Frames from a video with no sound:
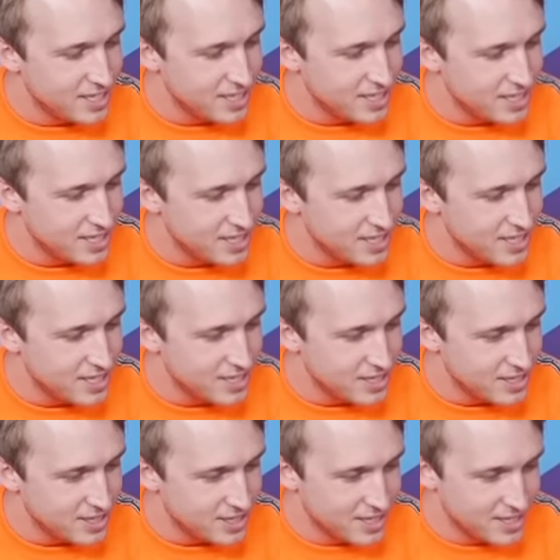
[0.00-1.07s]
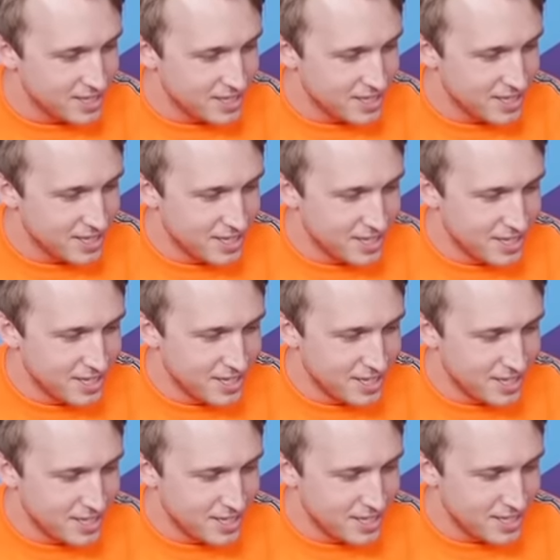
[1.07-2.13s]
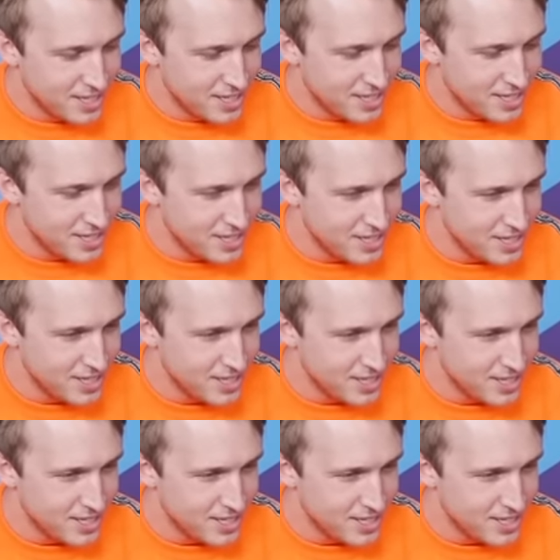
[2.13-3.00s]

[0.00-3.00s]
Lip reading: [no speech]